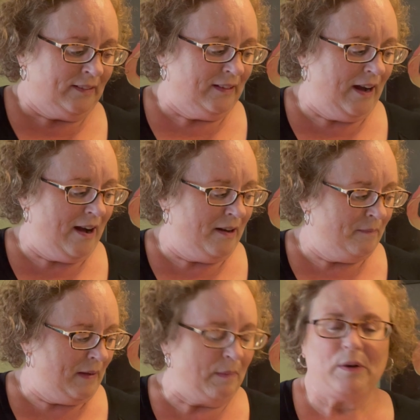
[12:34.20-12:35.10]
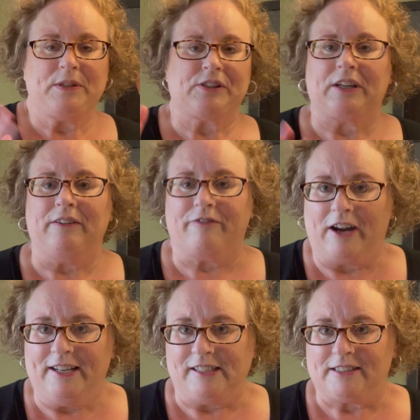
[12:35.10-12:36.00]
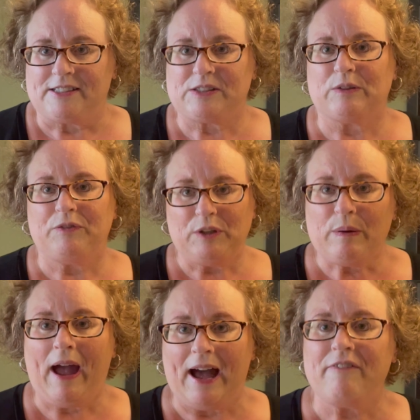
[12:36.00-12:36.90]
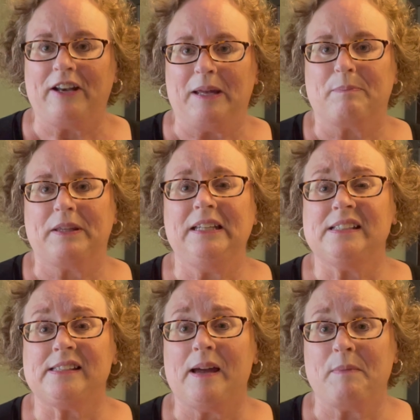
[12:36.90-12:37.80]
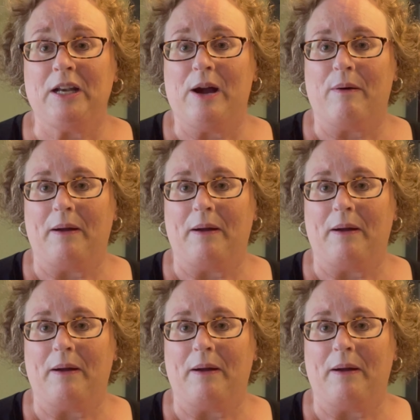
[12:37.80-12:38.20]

I'm always looking for ideas. So if you have any, please let me know.